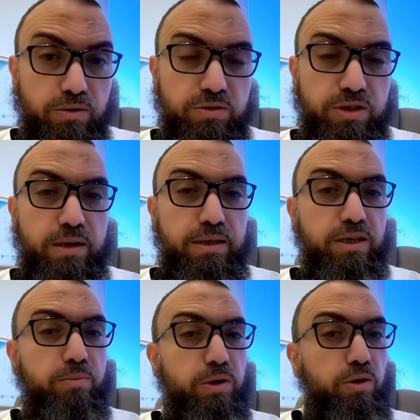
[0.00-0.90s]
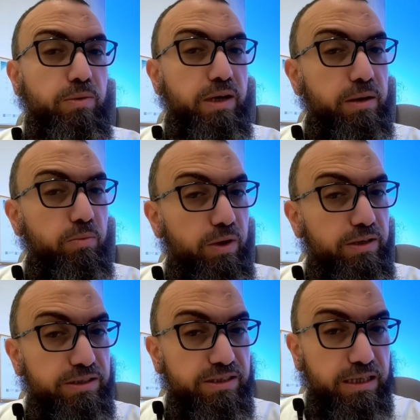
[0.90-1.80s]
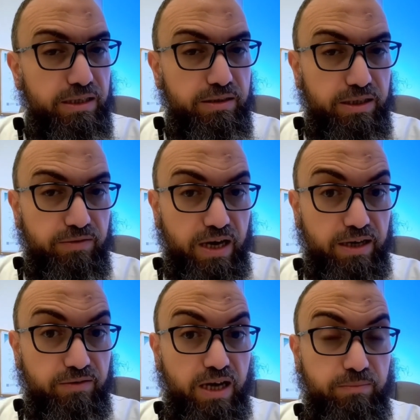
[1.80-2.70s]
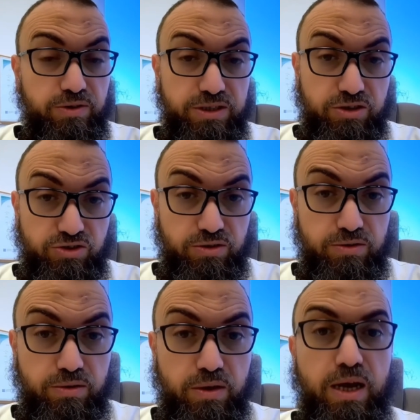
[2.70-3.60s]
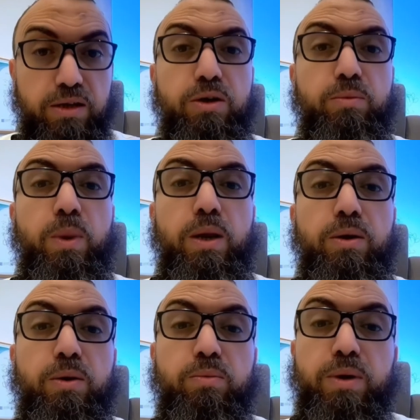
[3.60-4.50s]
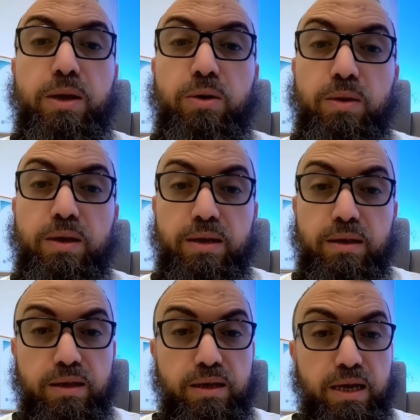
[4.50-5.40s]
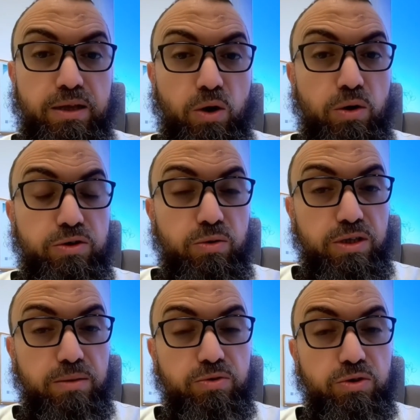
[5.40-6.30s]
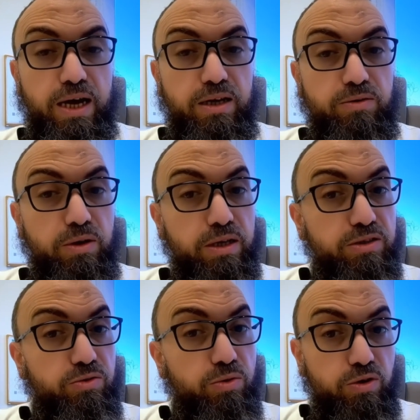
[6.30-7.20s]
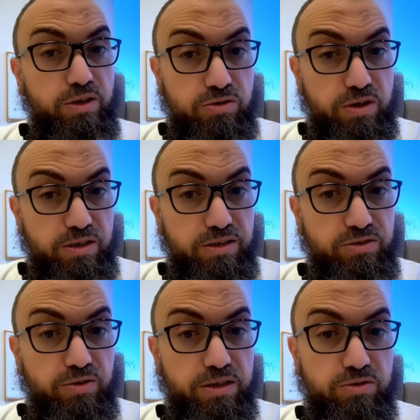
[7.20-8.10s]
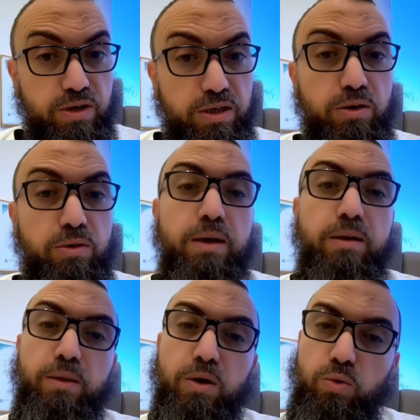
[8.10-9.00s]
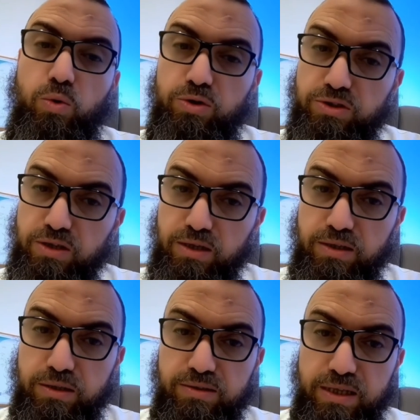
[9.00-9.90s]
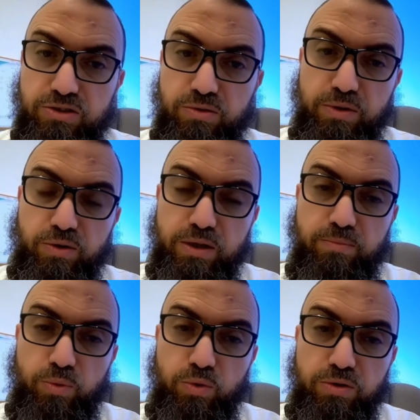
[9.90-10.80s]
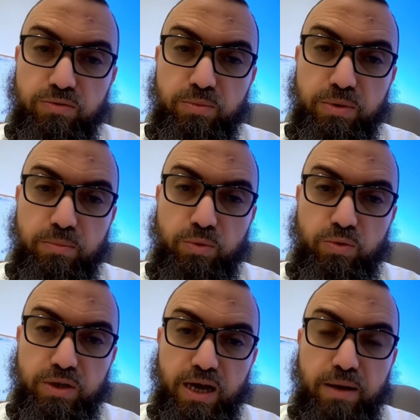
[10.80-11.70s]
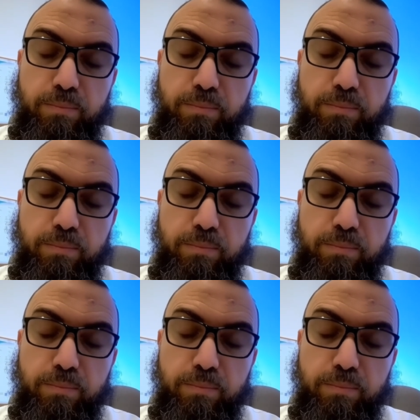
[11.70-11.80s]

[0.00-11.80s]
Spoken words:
check the hemoglobin A1C. If I have hypertension, I should monitor it regularly, and also keep track of cholesterol and triglycerides regularly. Of course, These are very important for people with high